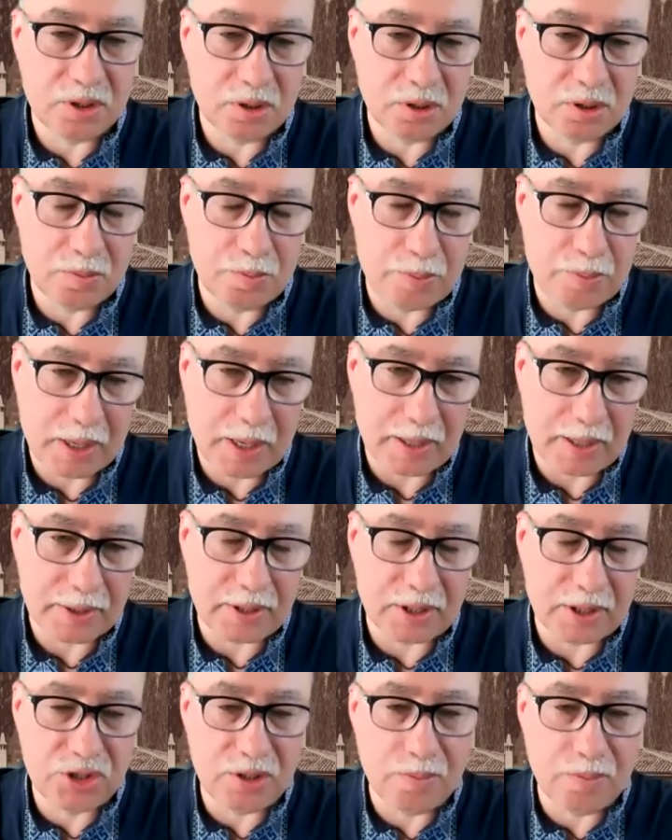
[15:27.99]
A lot
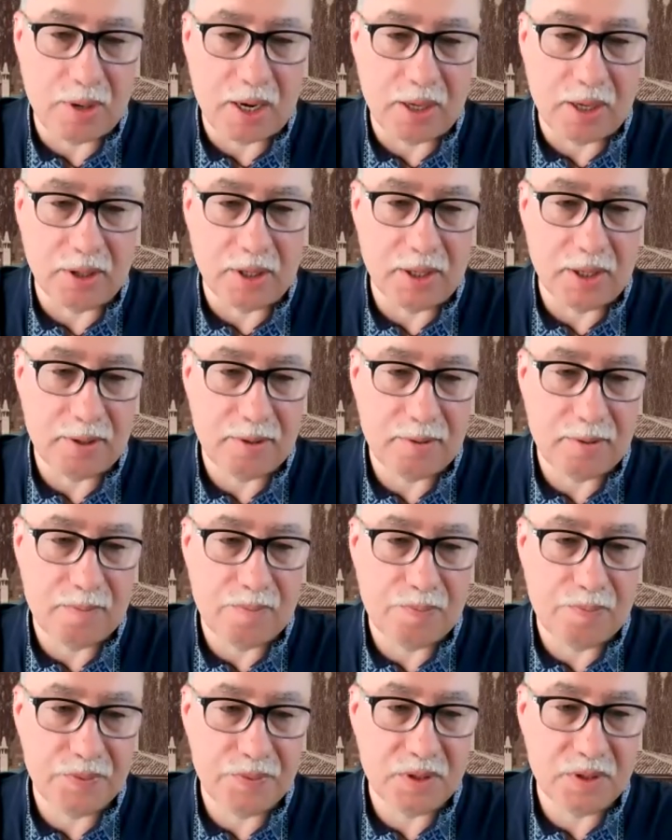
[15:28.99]
or a
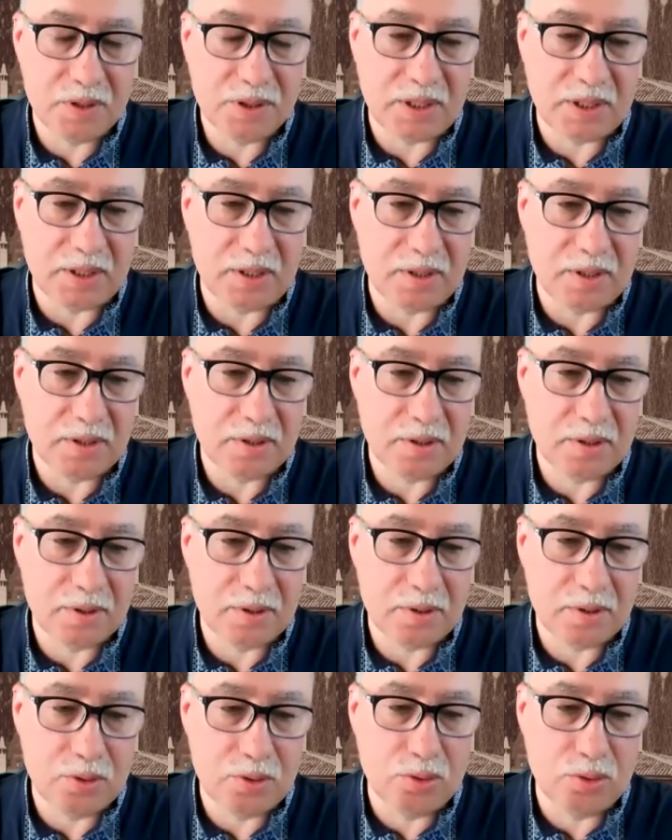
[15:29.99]
little from the
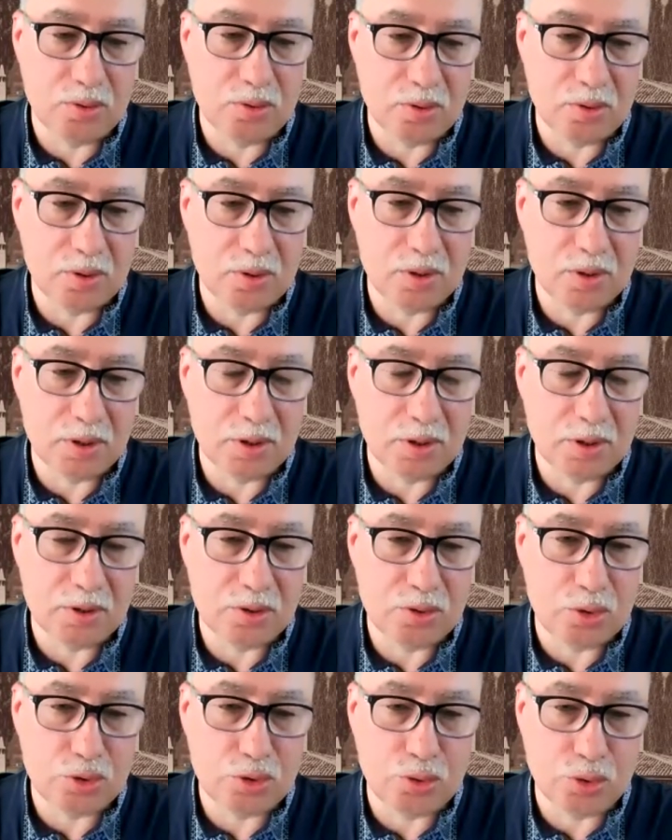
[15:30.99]
point of view
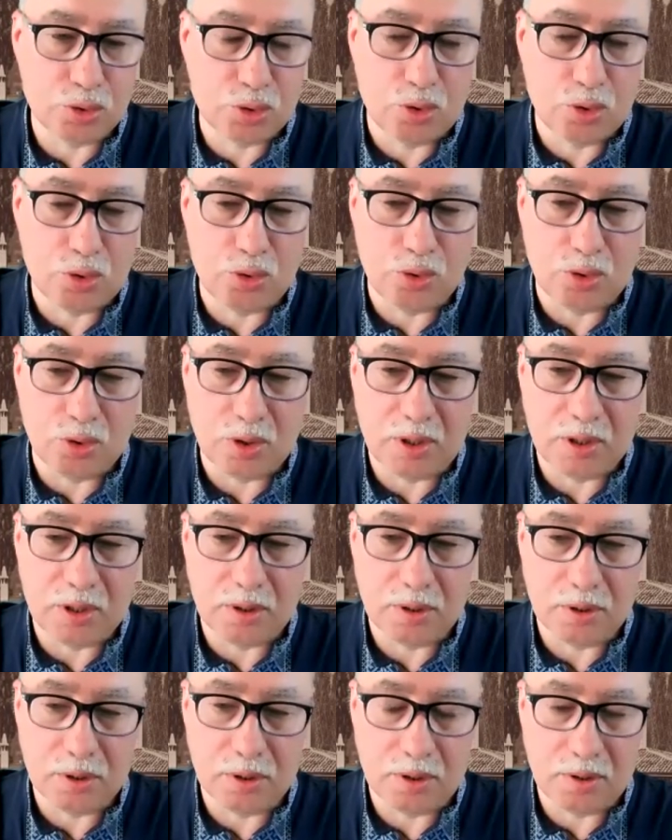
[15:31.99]
of
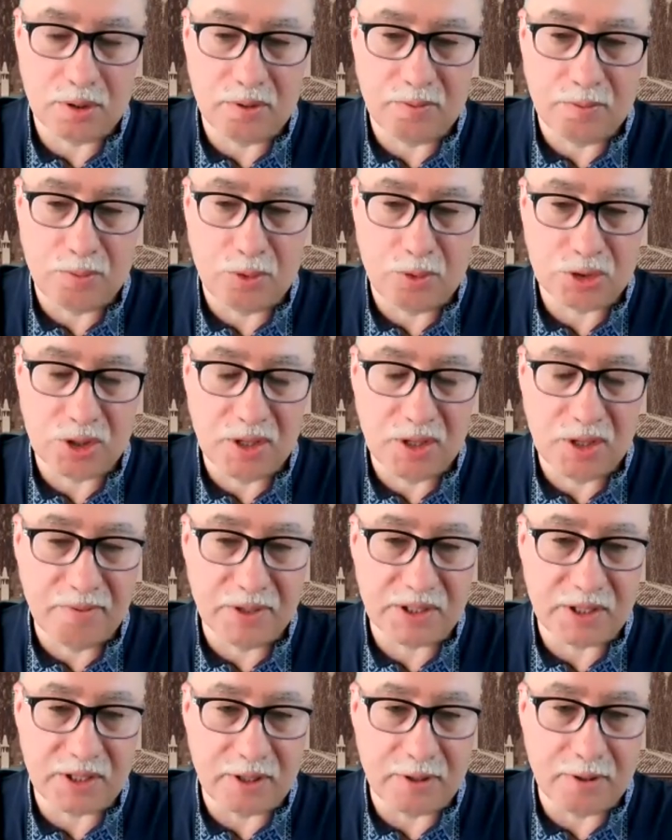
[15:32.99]
Ukraine's
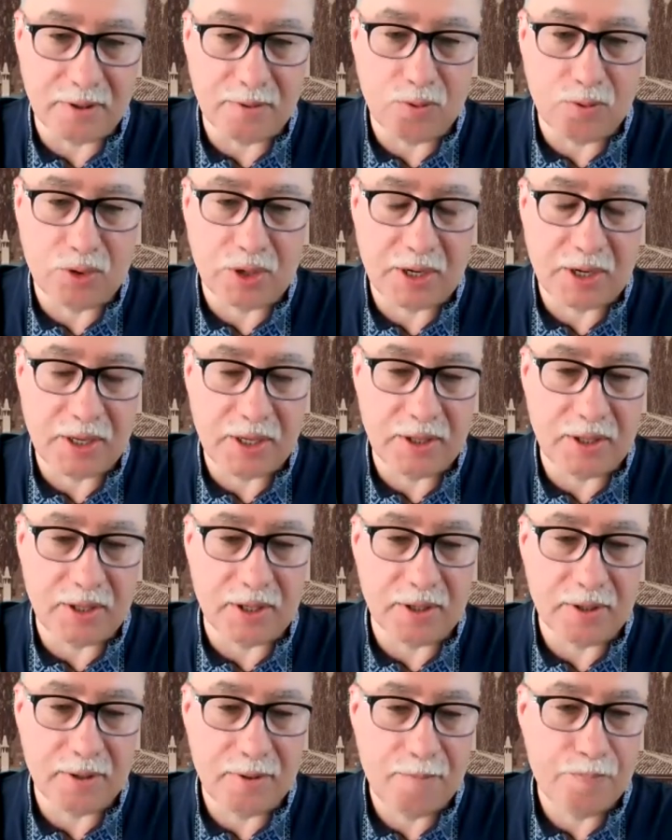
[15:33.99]
capabilities.
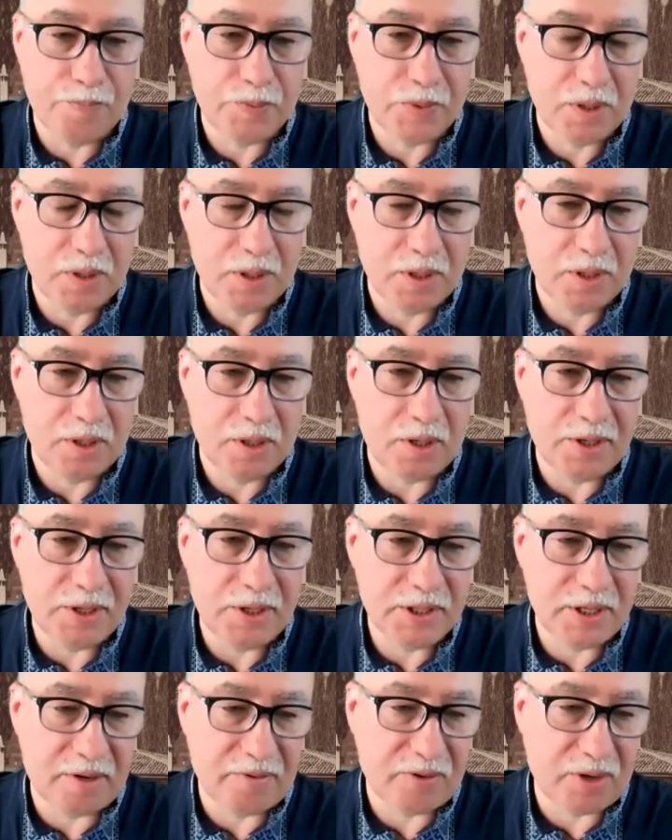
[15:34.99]
The Crimean Tatar
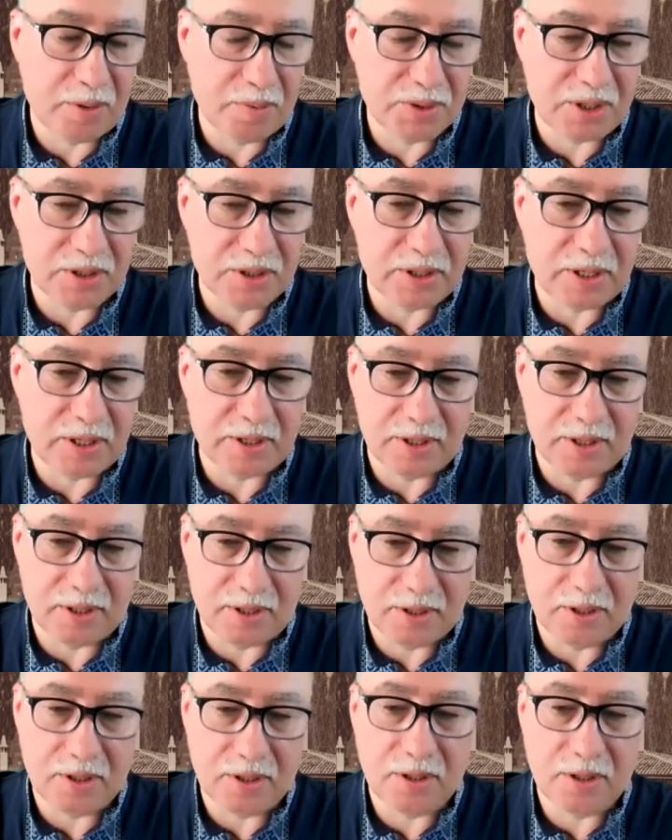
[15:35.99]
leaders,
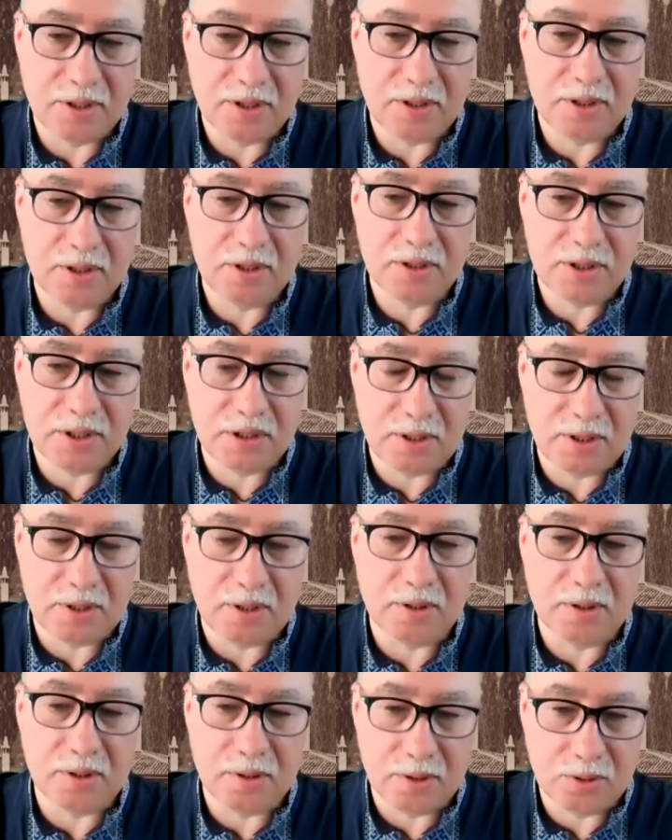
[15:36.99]
this is a huge
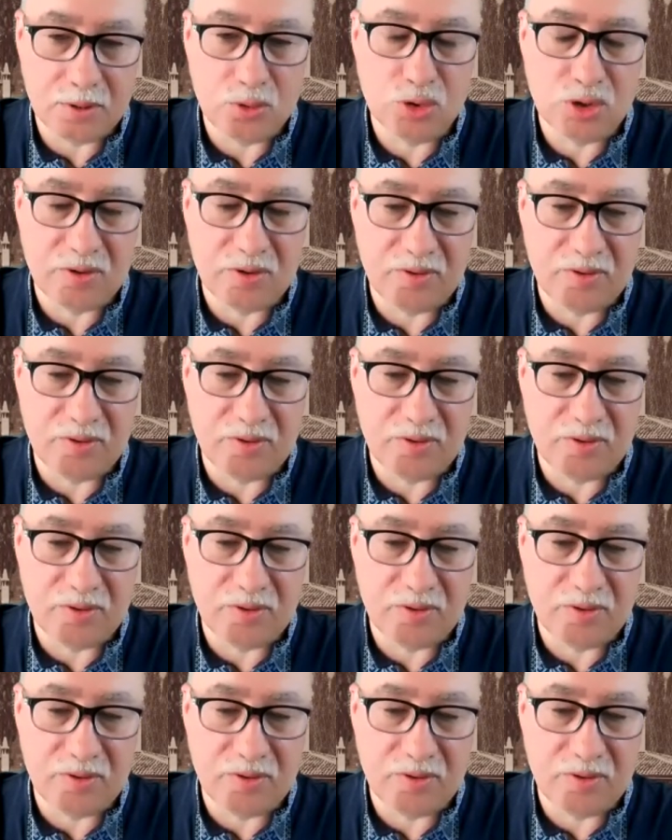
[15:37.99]
effort.